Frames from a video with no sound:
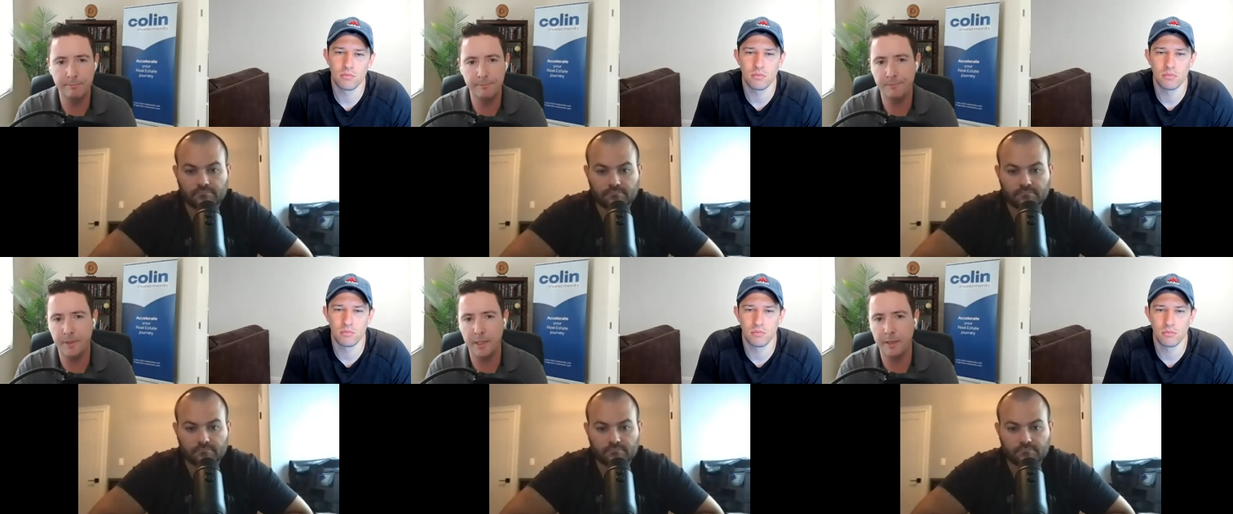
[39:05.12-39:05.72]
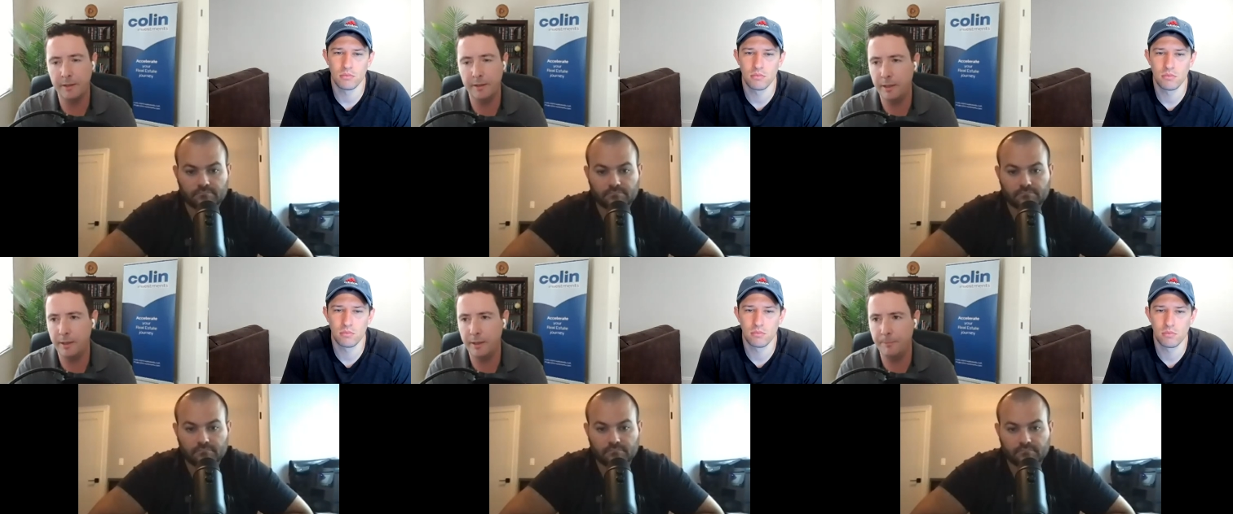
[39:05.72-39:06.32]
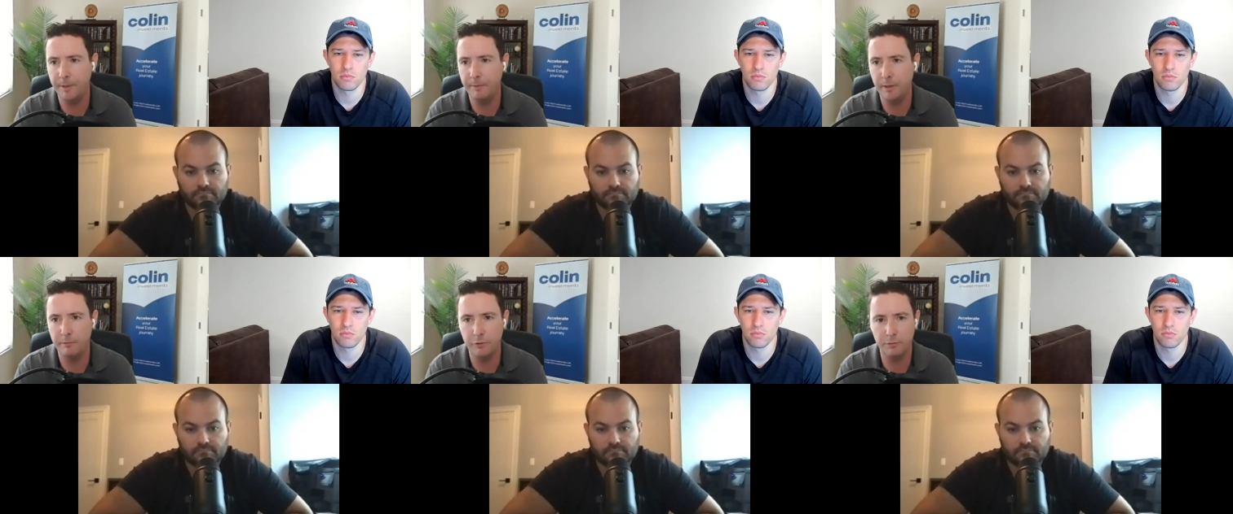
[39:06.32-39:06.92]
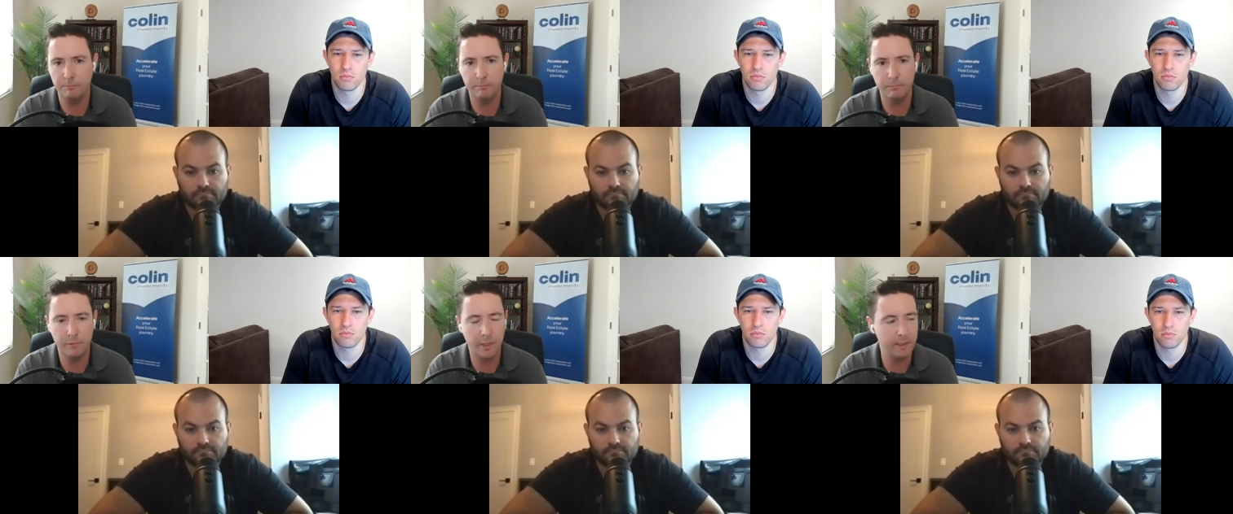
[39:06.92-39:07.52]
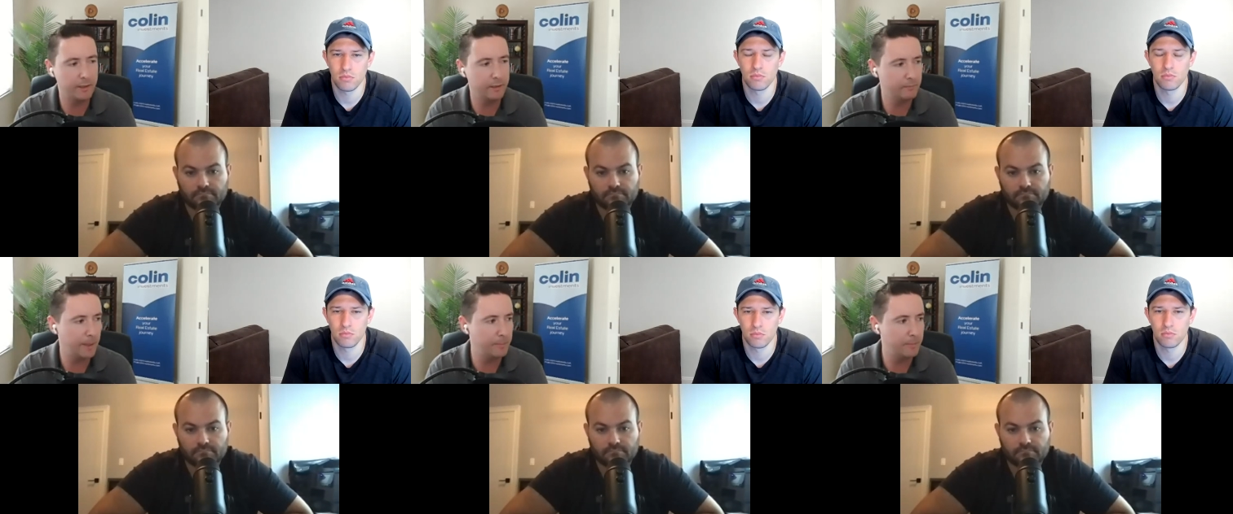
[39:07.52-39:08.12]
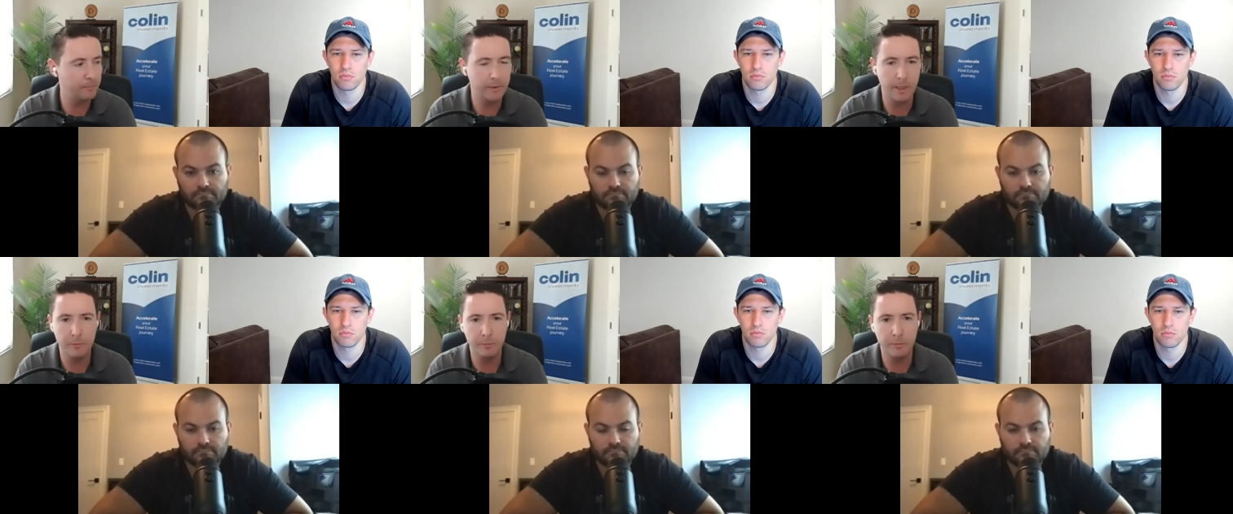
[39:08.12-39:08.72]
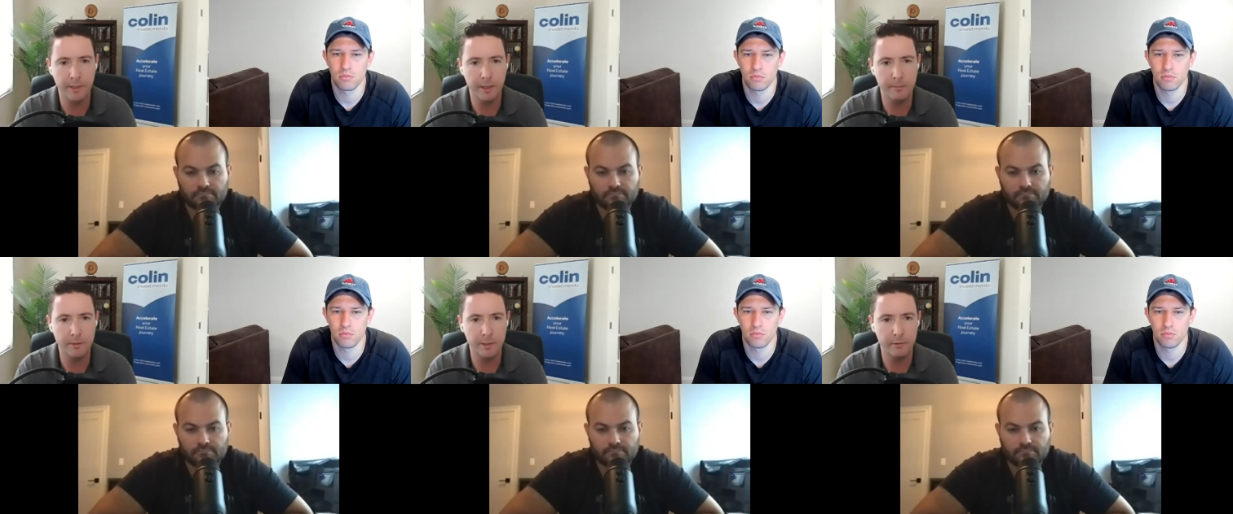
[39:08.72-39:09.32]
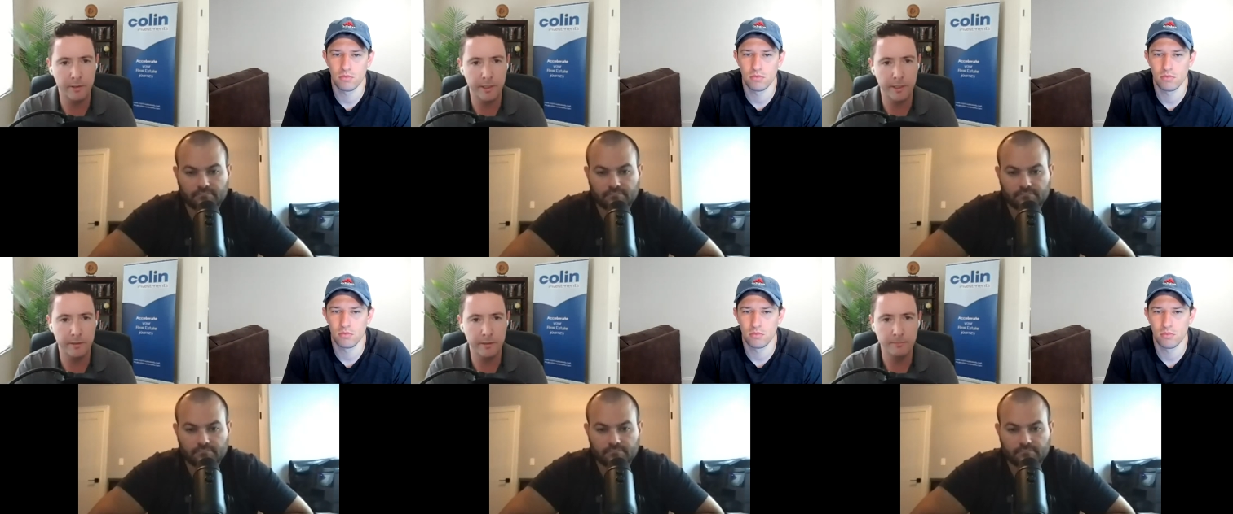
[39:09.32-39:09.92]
Speaker 1: and I've just kind of kept up with the habits I already had.